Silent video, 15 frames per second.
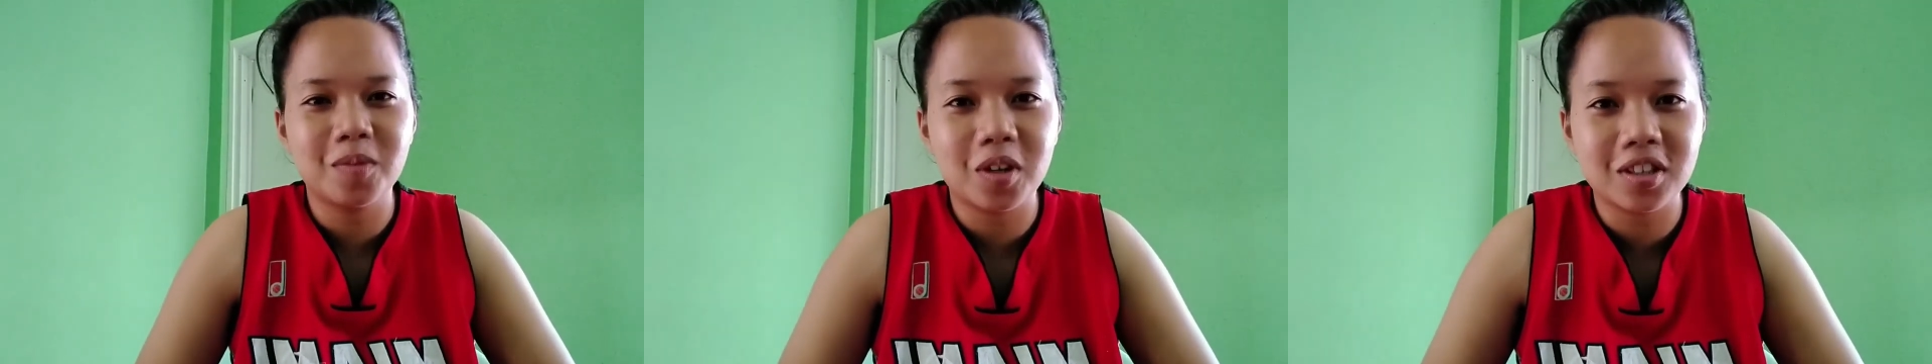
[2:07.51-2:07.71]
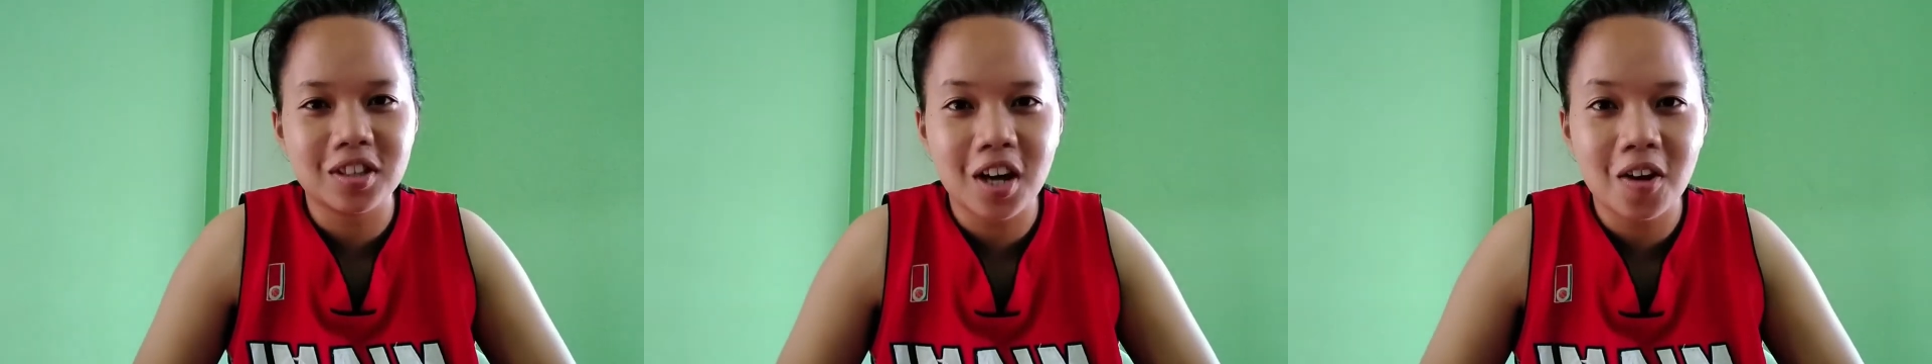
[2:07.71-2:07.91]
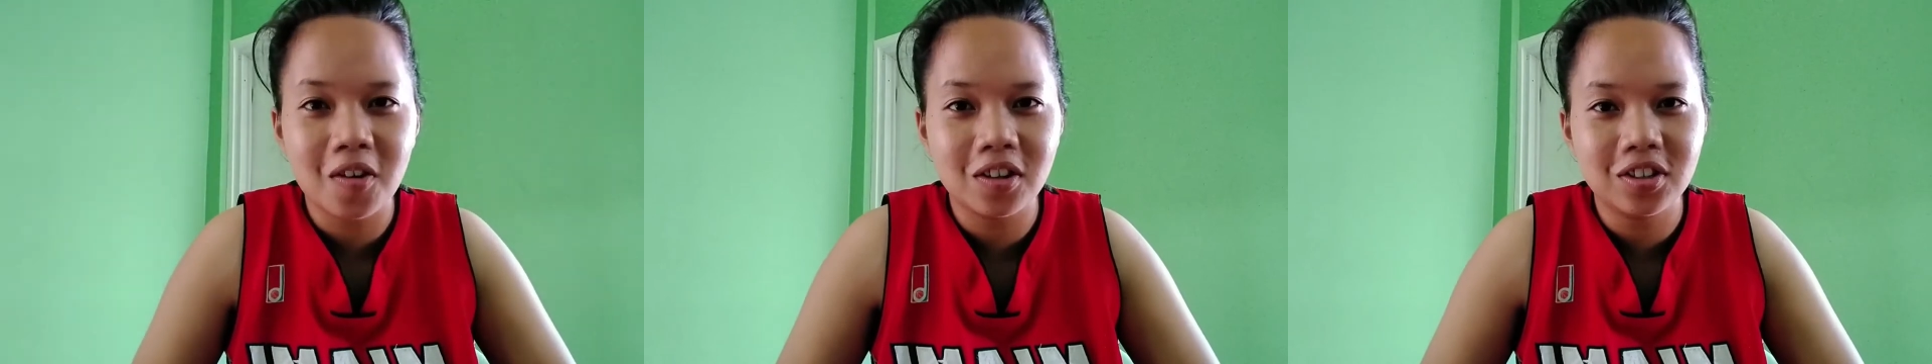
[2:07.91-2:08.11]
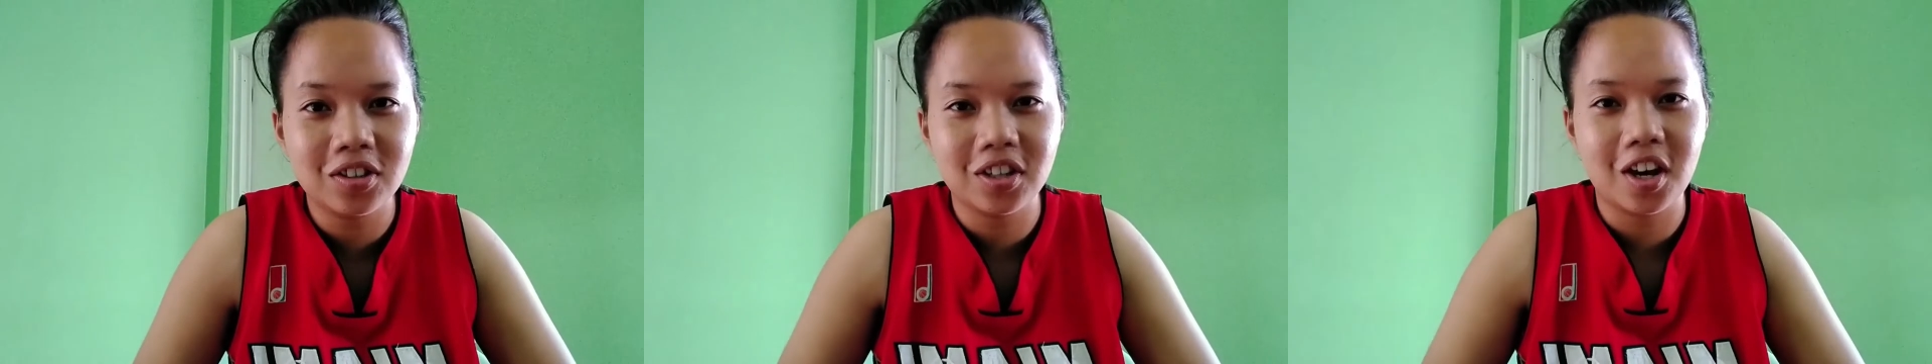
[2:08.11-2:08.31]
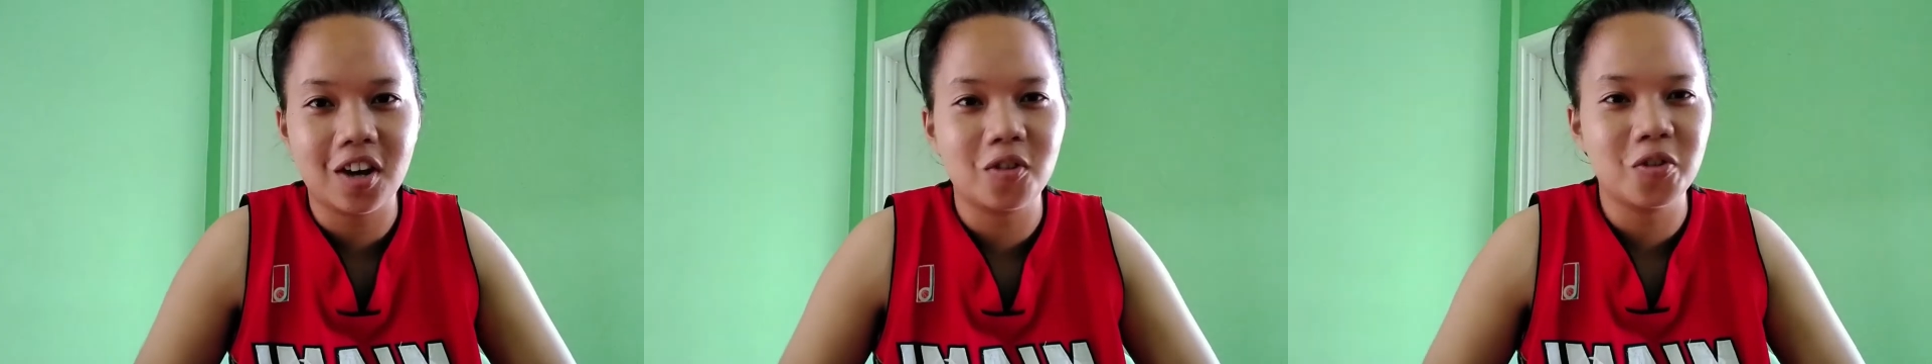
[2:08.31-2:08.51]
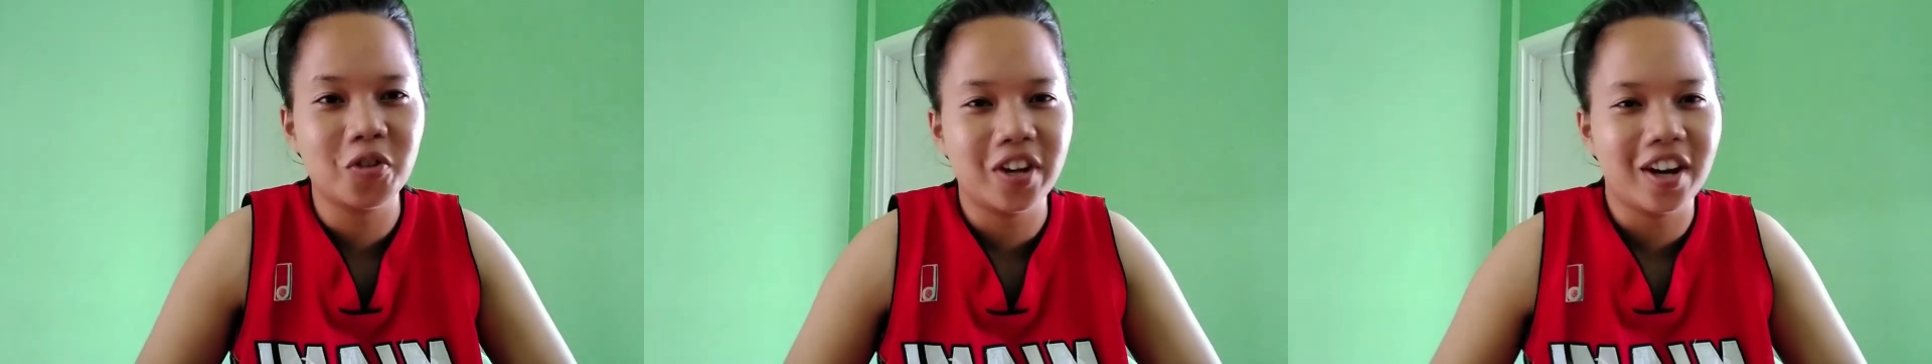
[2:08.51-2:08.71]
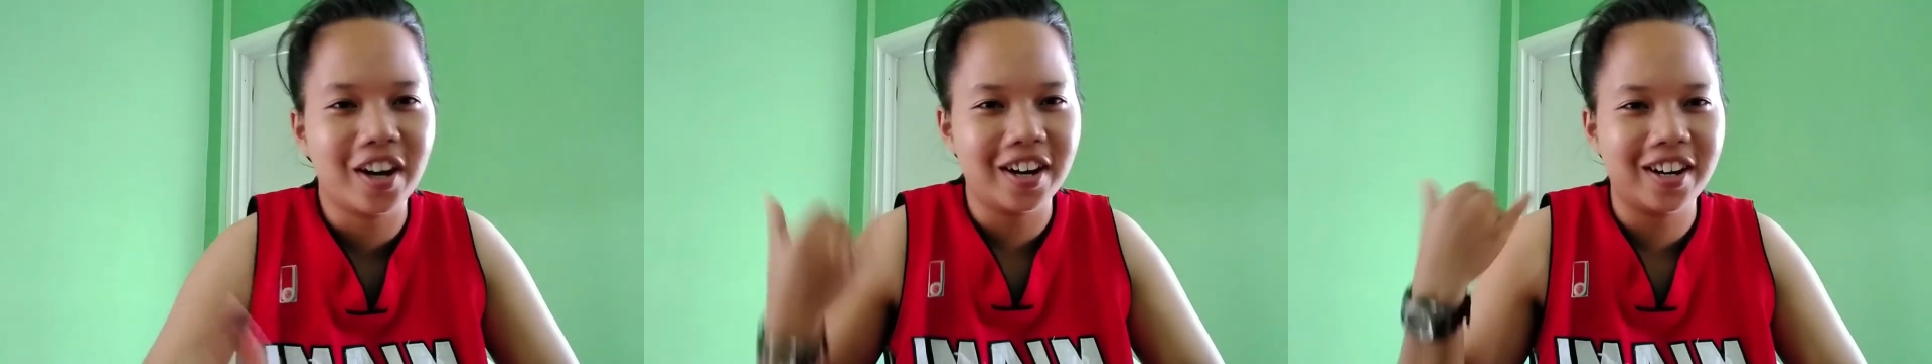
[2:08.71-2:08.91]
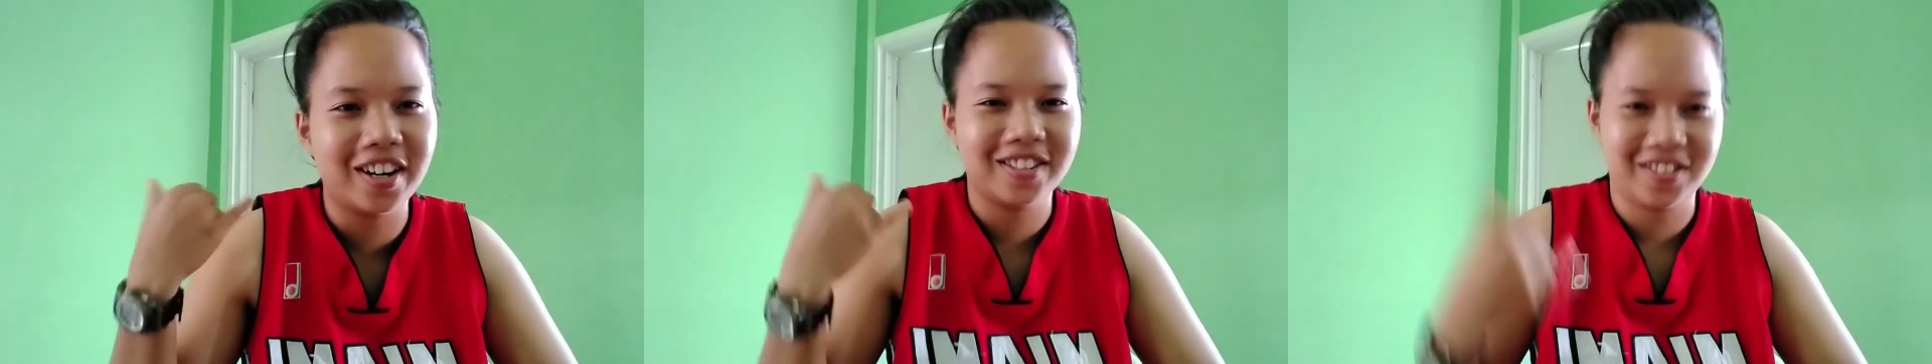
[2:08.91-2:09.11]
makatawa siya, good
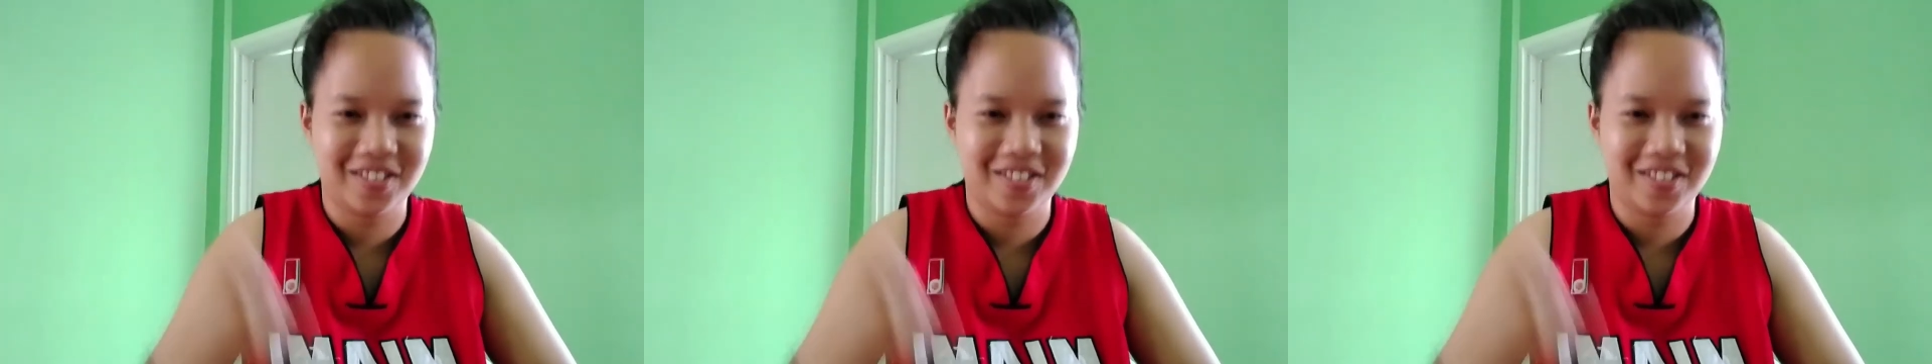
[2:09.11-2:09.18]
na.